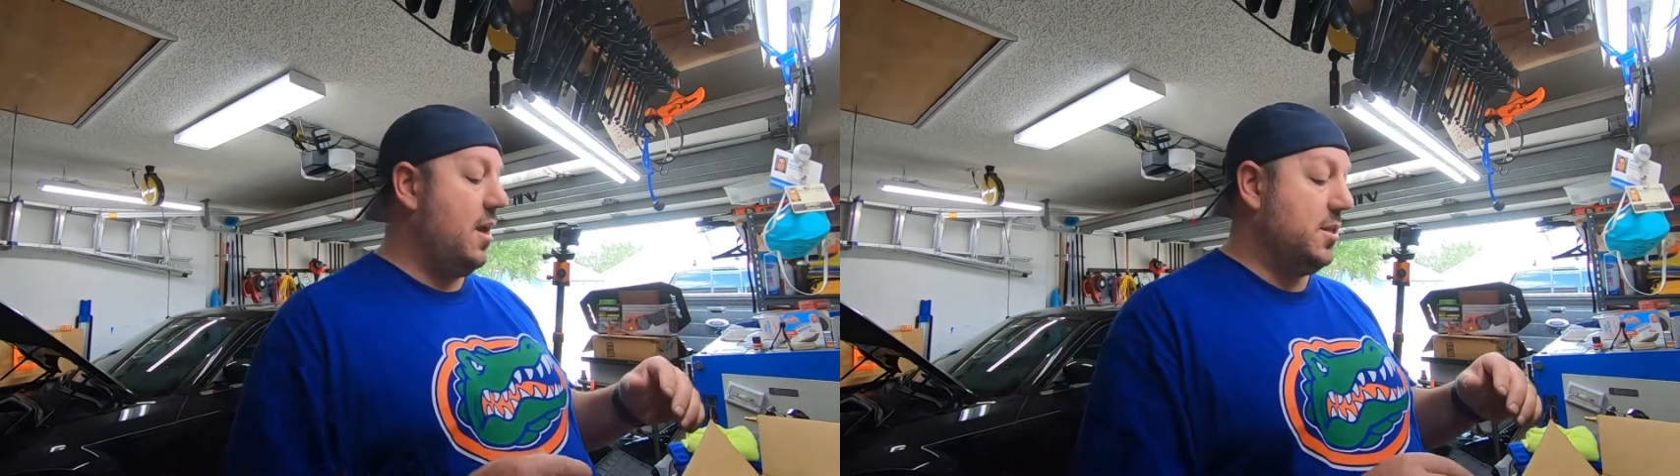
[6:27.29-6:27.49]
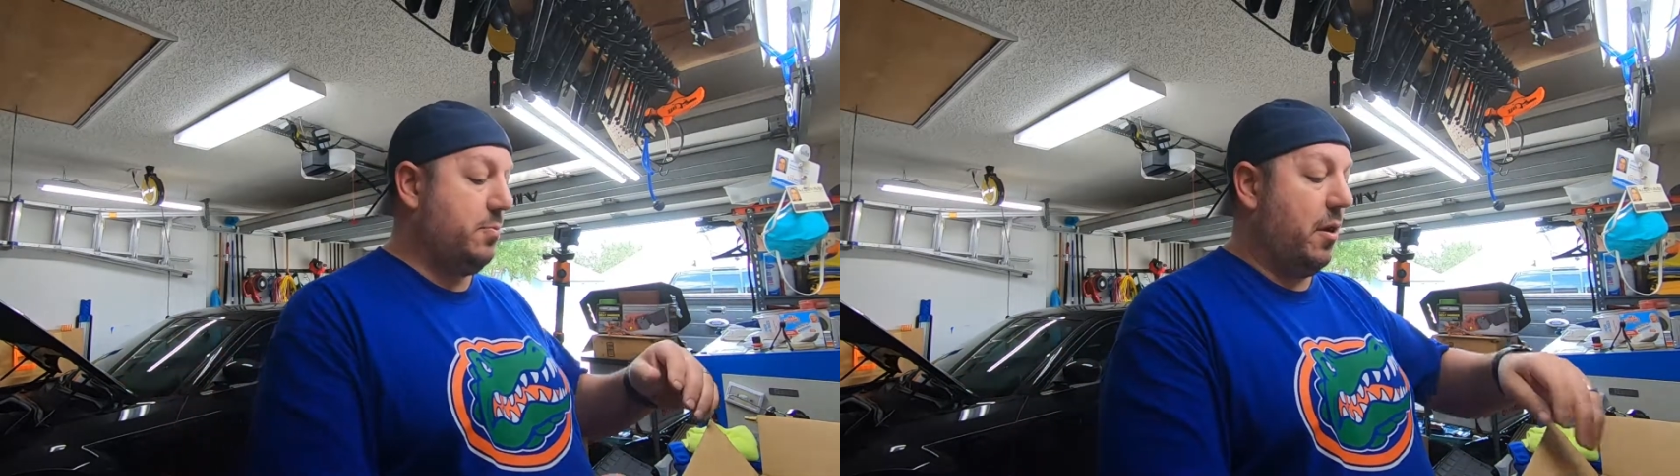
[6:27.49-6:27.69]

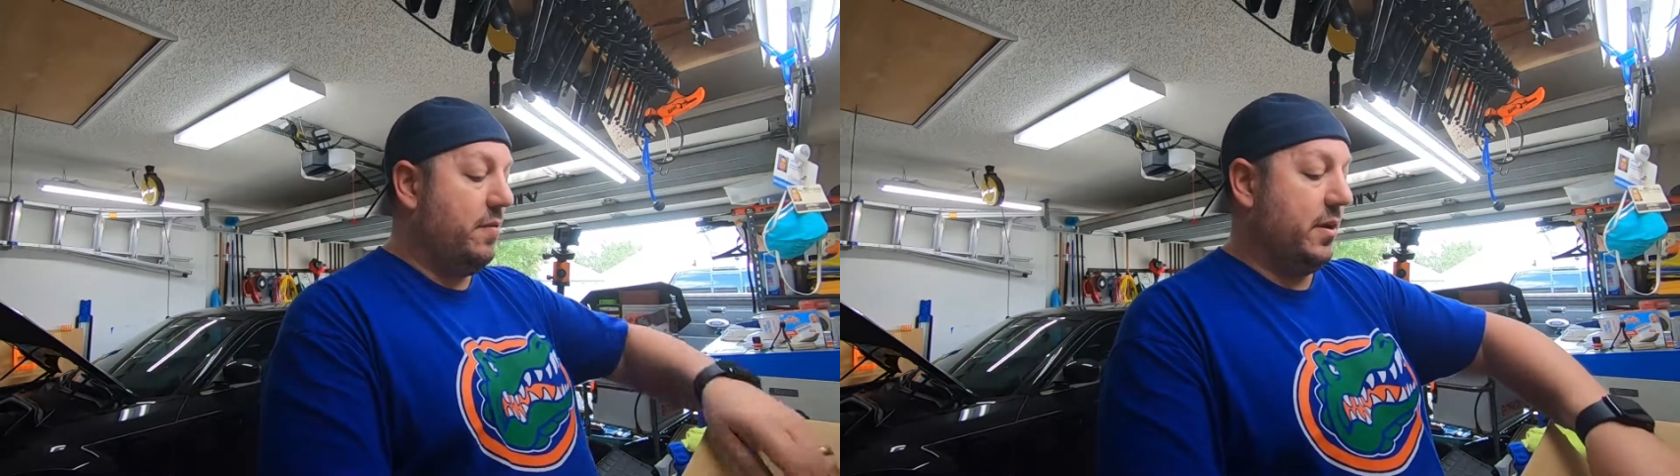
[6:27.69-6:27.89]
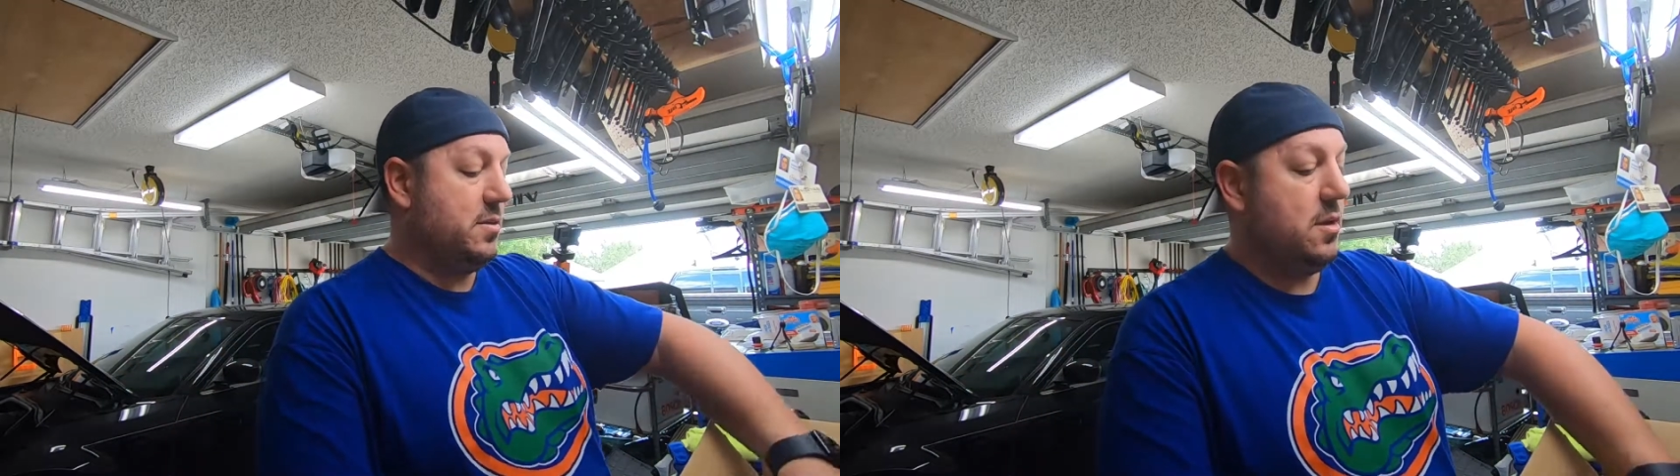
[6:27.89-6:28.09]
it's
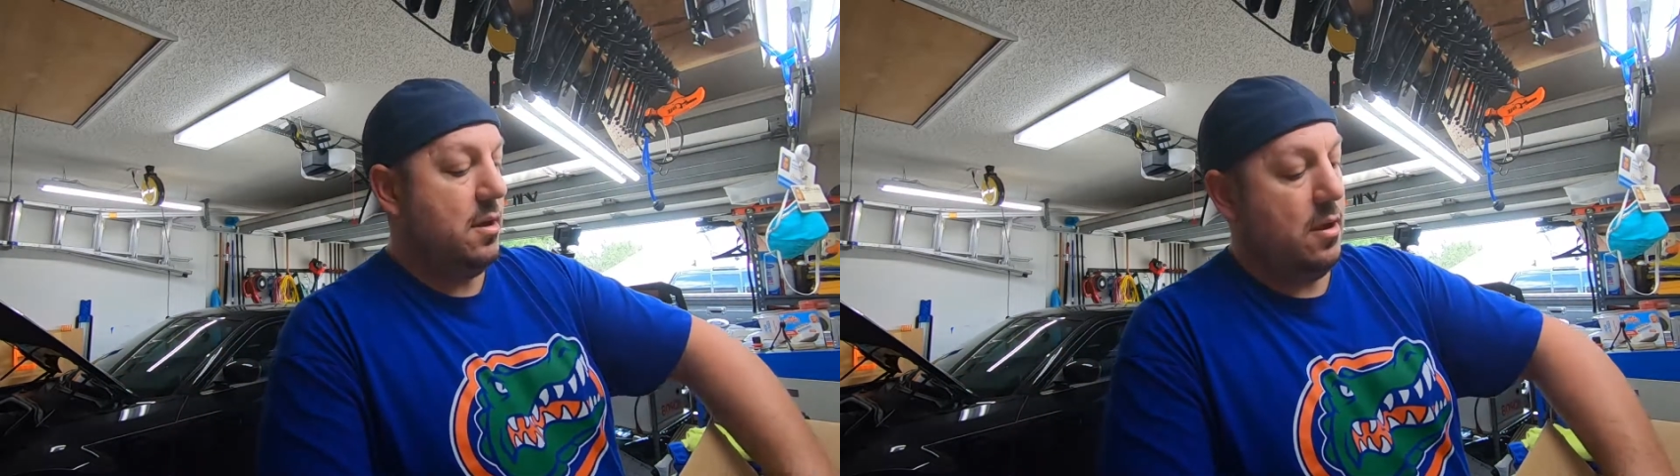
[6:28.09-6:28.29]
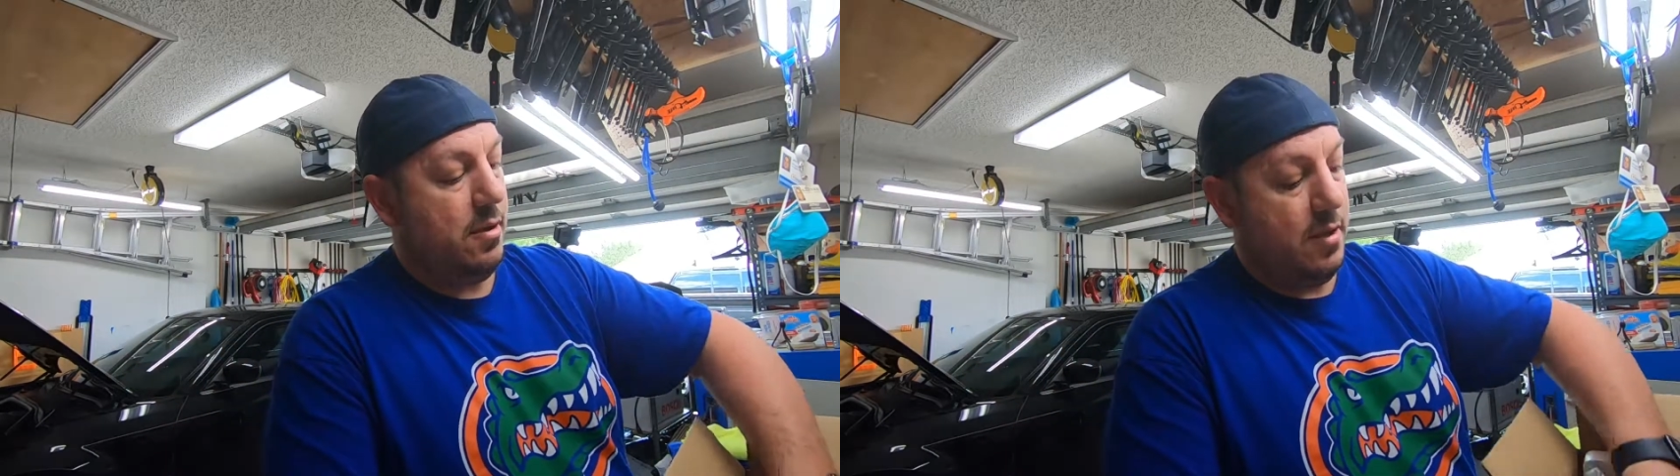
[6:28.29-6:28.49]
perfect
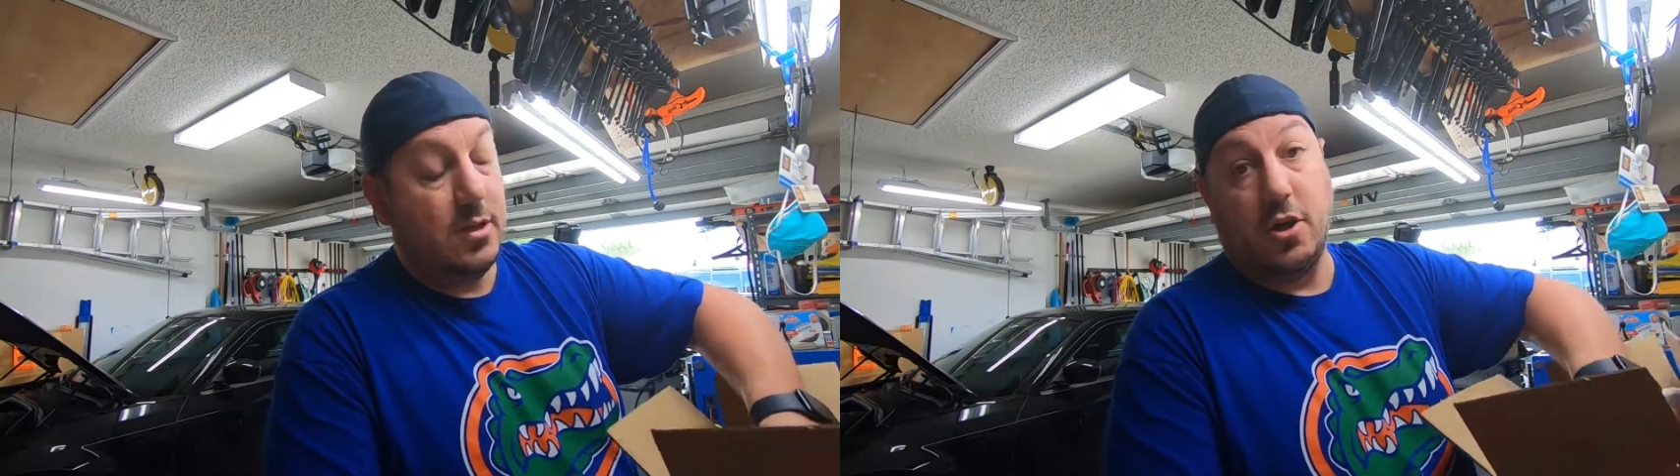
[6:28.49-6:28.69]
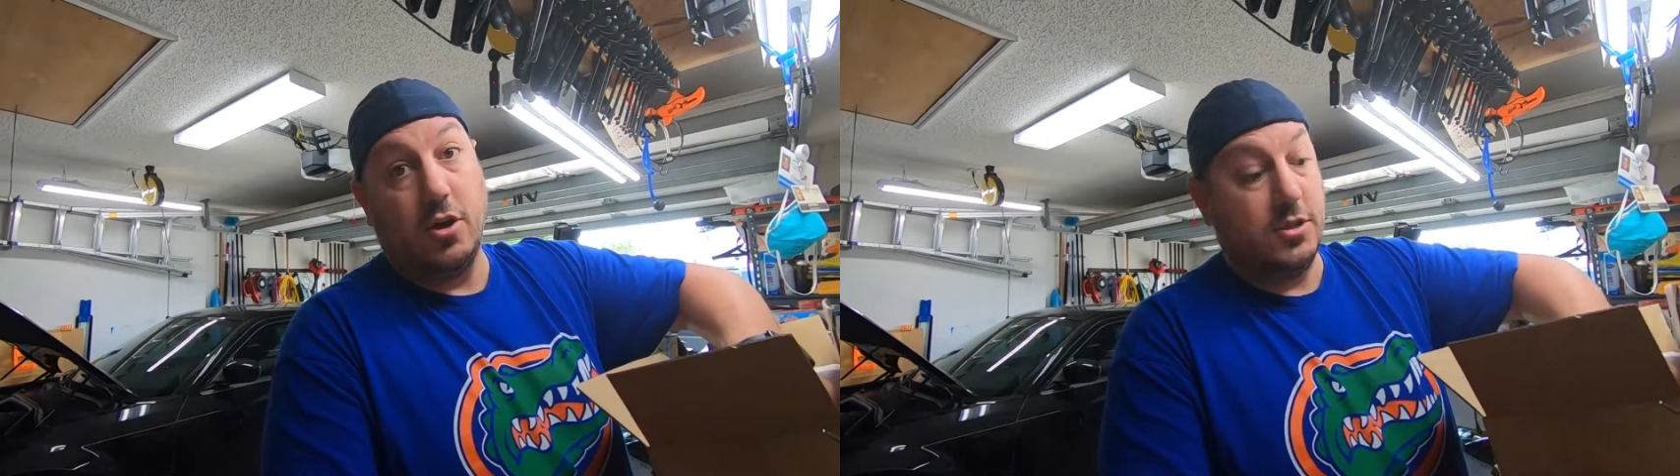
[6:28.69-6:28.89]

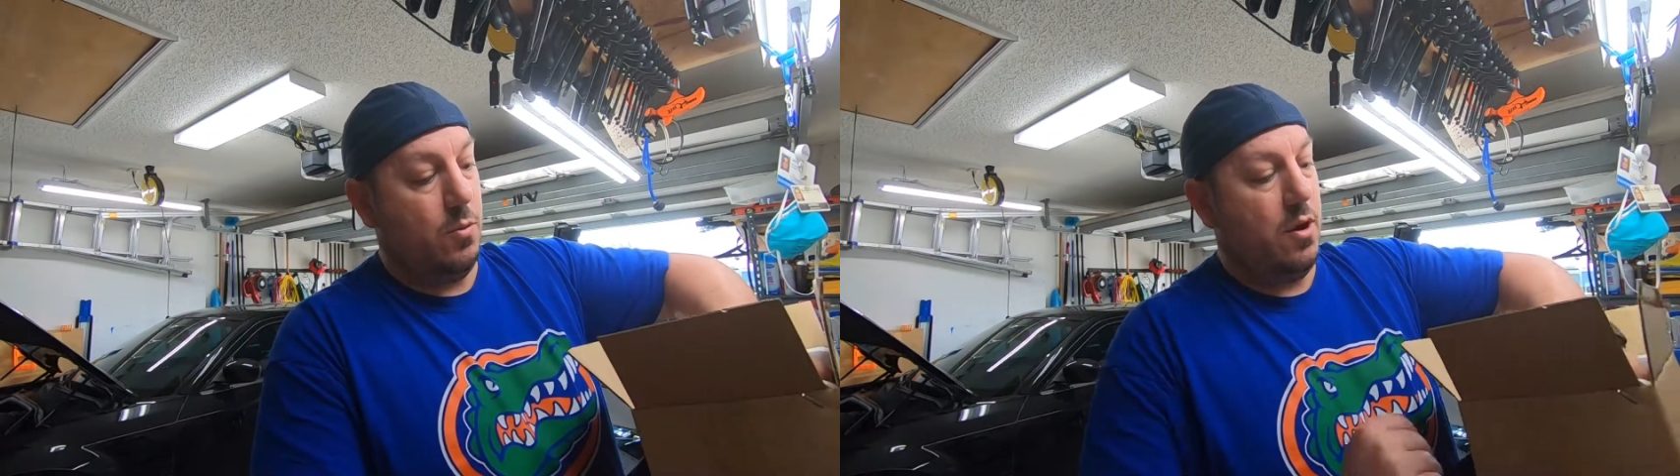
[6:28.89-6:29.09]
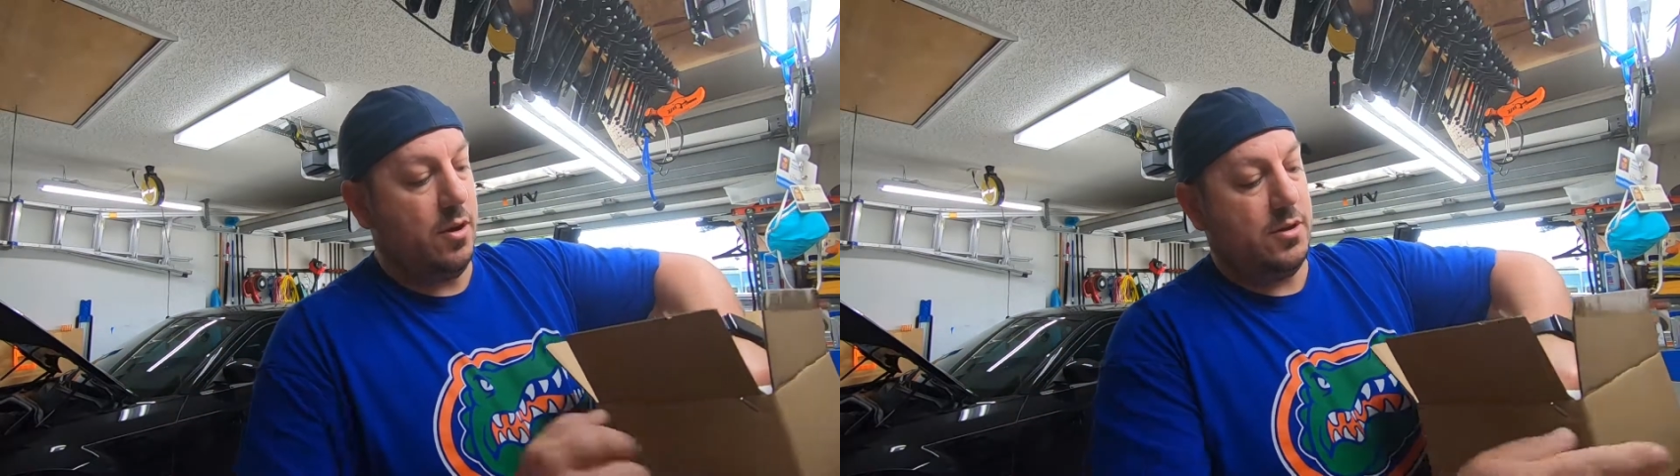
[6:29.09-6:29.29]
as long as it
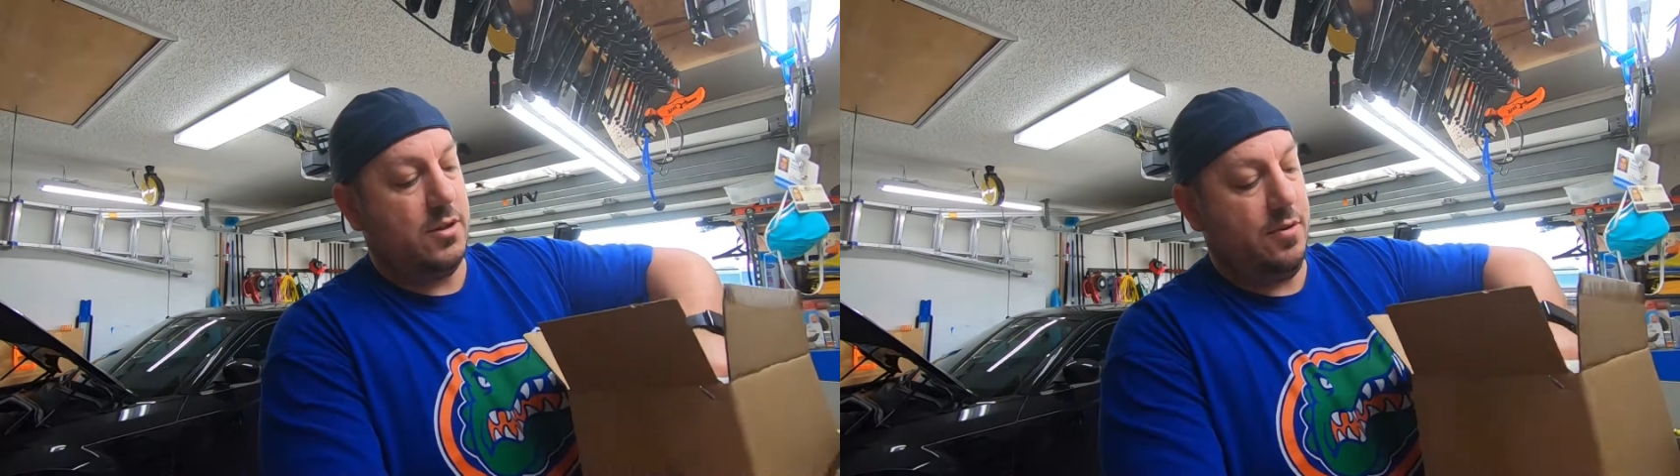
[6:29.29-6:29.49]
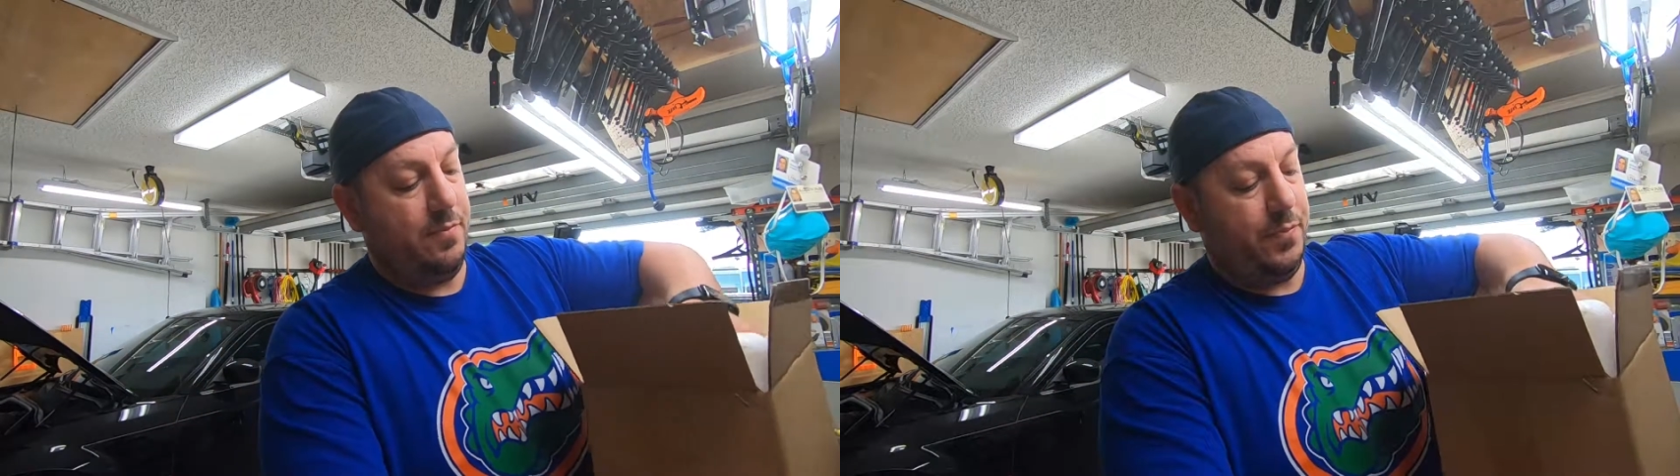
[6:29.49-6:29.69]
works.